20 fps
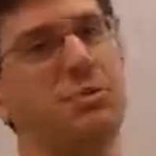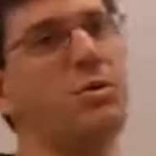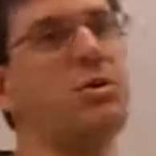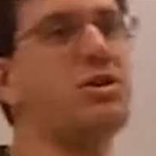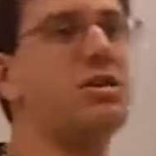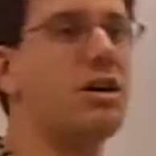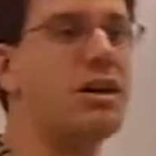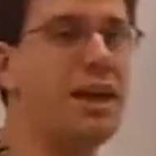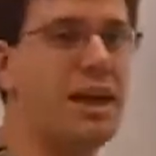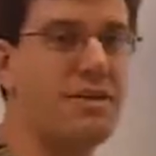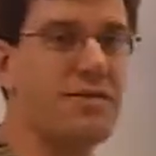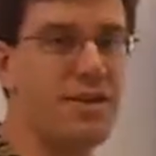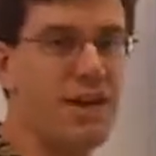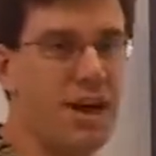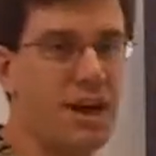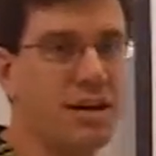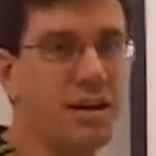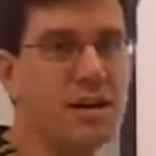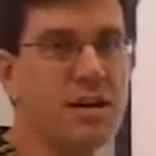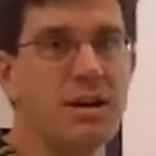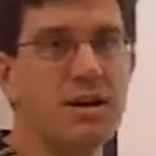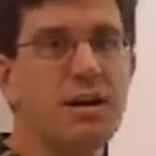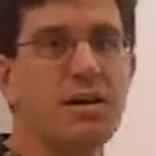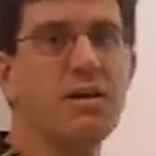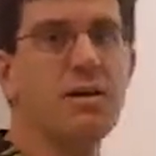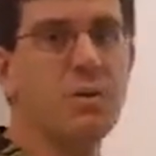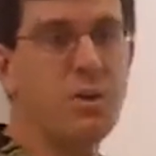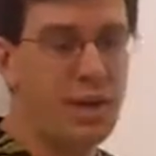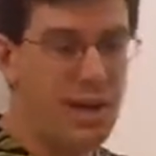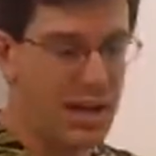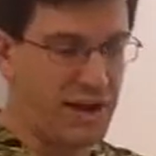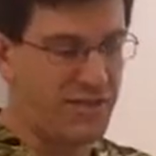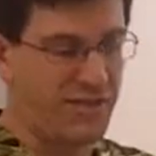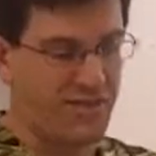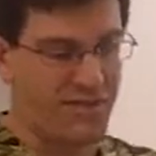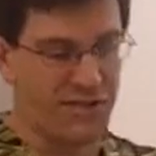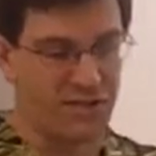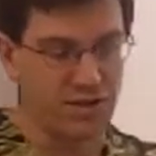But we don't have that. We have